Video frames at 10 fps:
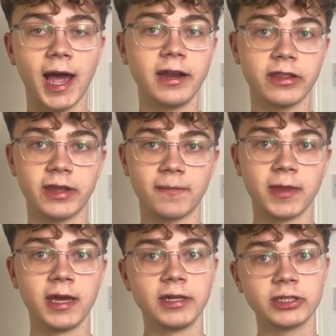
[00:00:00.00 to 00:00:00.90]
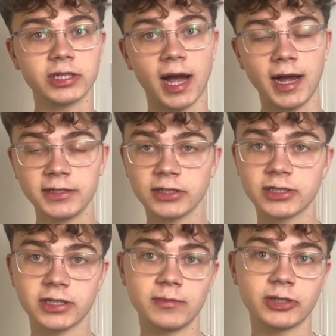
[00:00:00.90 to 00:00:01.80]
anything. Just add
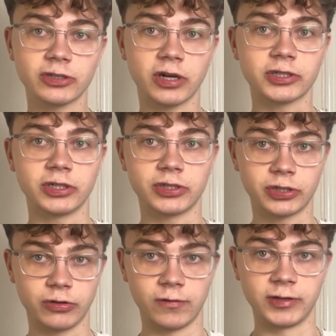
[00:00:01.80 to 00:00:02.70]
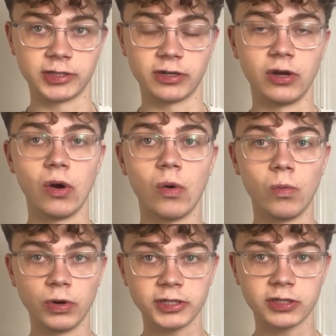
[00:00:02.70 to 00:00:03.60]
some structure to your revision
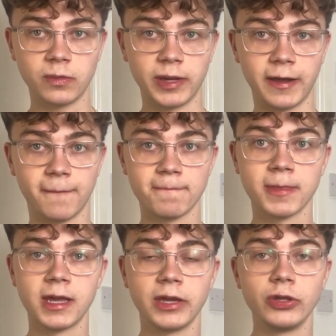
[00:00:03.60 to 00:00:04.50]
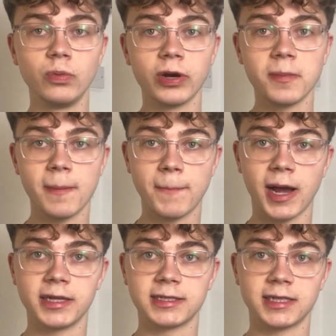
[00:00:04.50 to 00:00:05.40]
once a week. You want to be
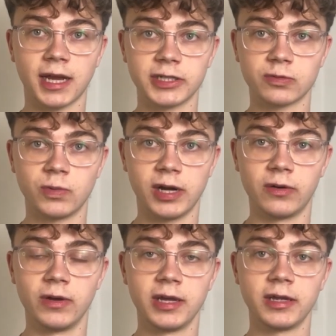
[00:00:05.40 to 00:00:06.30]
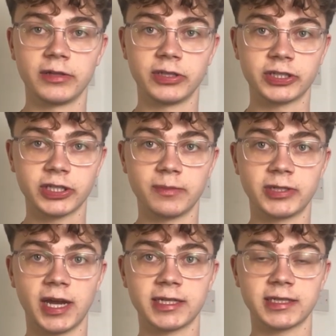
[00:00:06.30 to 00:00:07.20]
balancing as well the
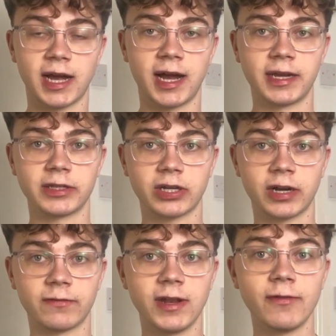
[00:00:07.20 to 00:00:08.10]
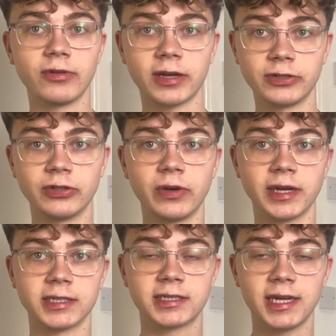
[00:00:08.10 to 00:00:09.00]
subjects and the kind of level that you're
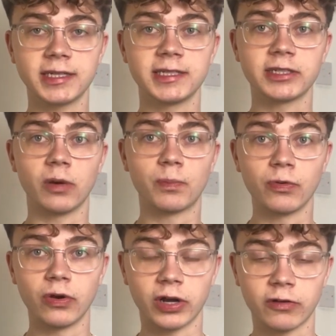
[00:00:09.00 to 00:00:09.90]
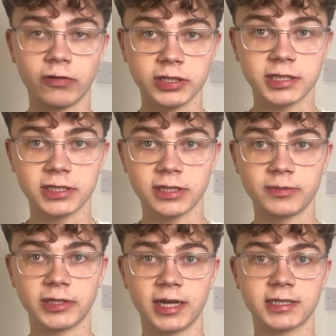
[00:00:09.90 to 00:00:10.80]
doing. Sixes abroad across the
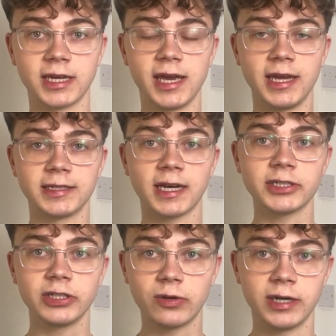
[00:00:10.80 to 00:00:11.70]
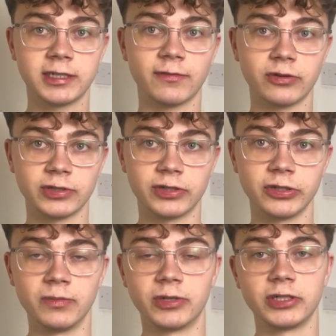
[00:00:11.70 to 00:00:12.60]
subjects is actually quite difficult to
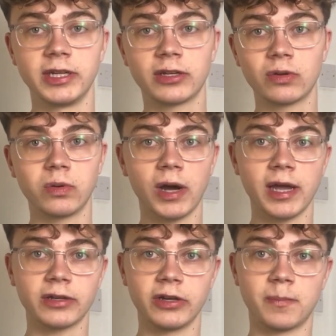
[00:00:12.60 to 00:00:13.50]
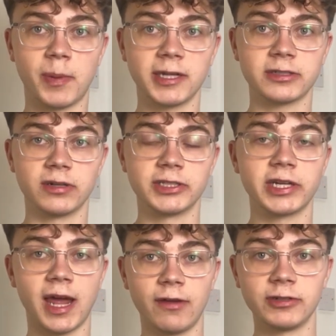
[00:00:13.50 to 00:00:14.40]
do because you need quite a good base knowledge
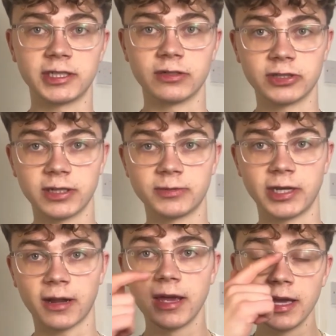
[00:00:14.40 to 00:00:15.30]
in every single subject.